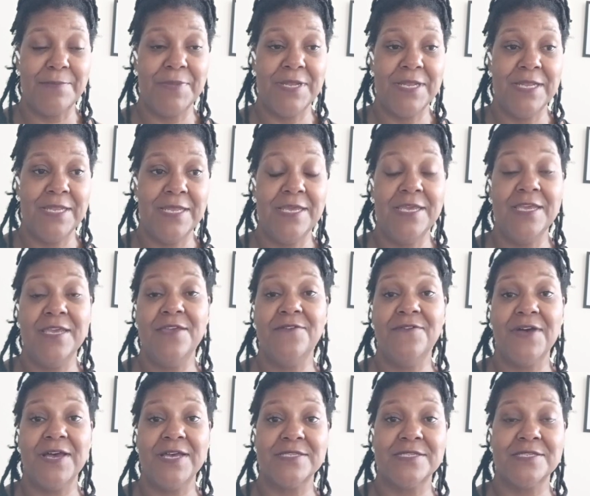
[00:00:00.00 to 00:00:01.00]
I
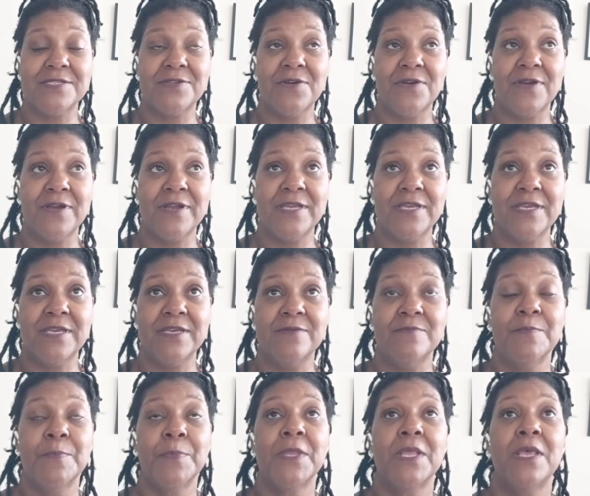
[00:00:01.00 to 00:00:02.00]
believe I
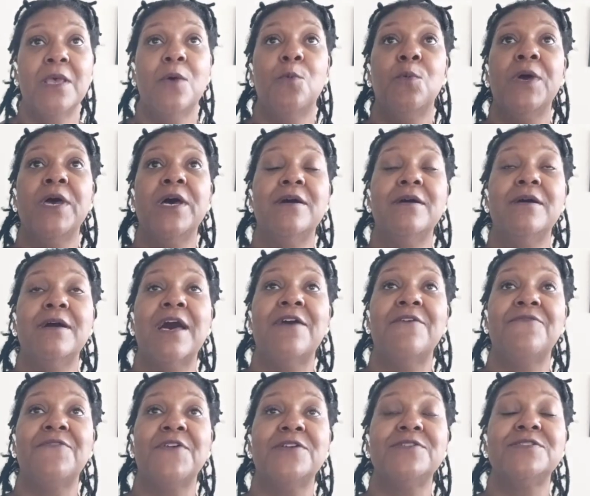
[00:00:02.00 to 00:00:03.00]
started.
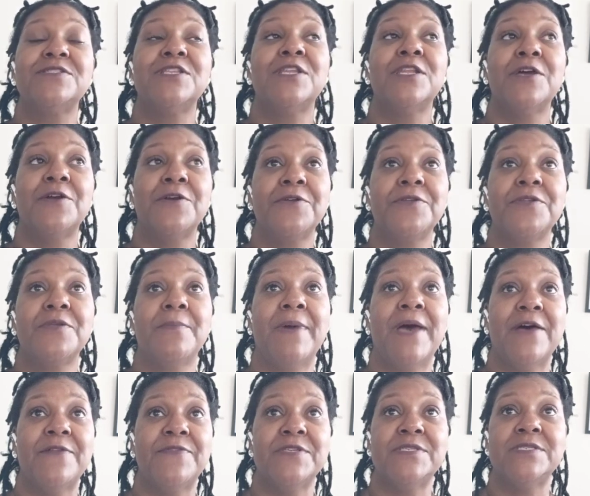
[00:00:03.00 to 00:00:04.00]
Well, I first
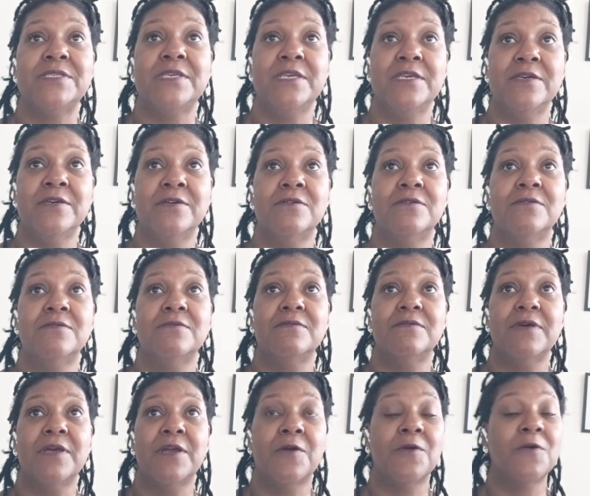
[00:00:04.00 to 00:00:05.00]
learned about the
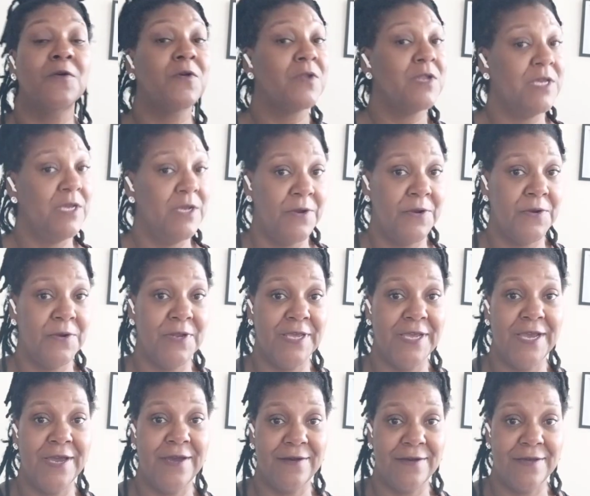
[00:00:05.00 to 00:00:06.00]
skill early
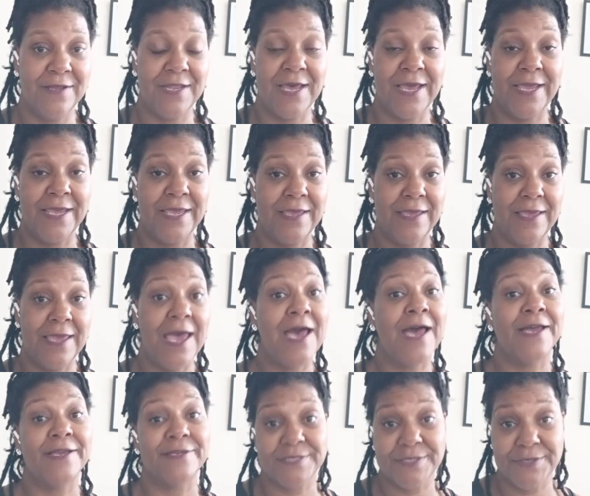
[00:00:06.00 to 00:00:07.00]
on, like
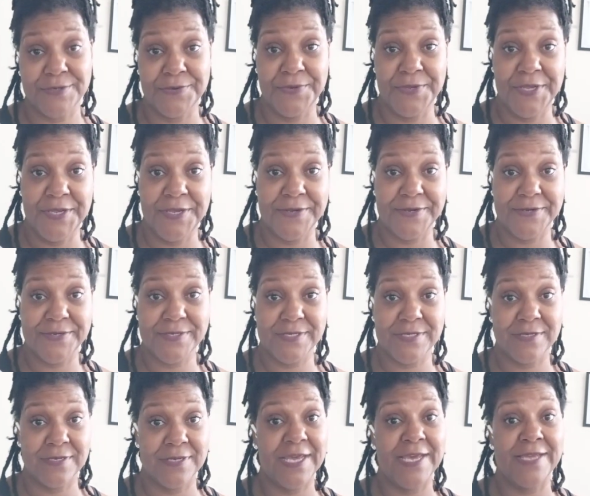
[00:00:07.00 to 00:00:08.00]
high school
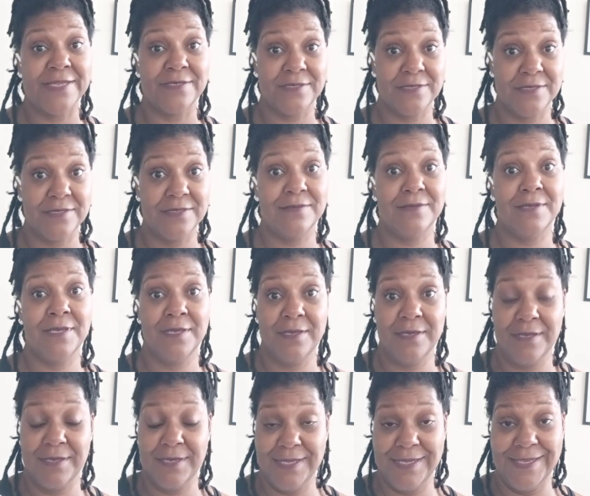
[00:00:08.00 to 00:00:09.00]
years. So that's
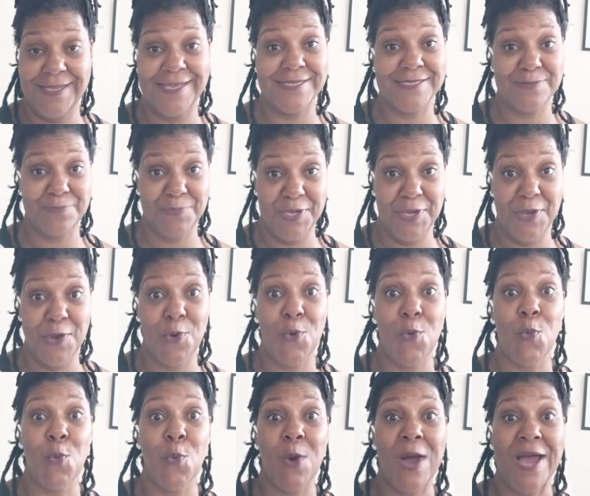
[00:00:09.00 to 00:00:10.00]
been
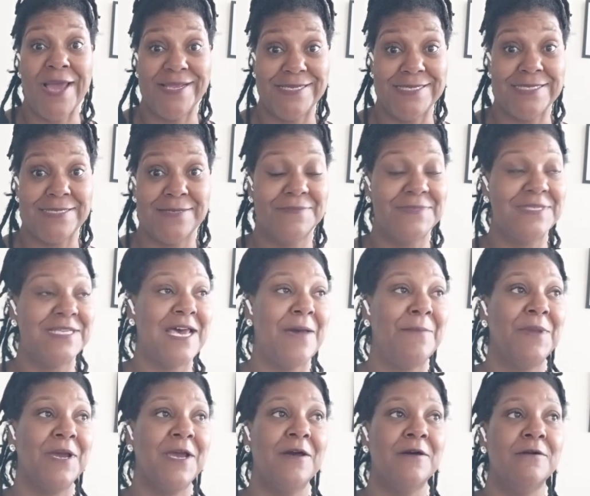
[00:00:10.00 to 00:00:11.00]
quite some
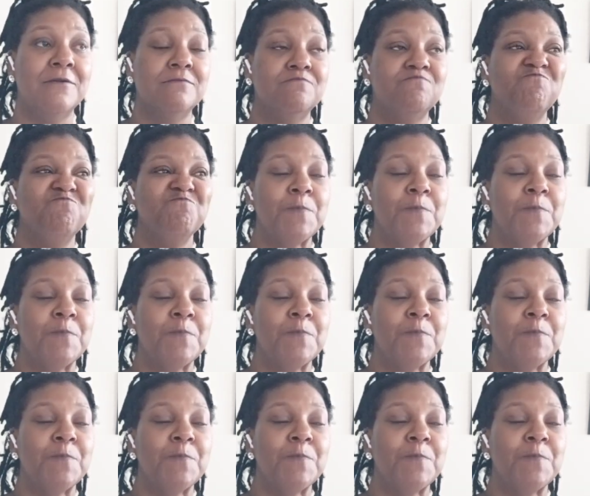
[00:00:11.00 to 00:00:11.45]
time ago.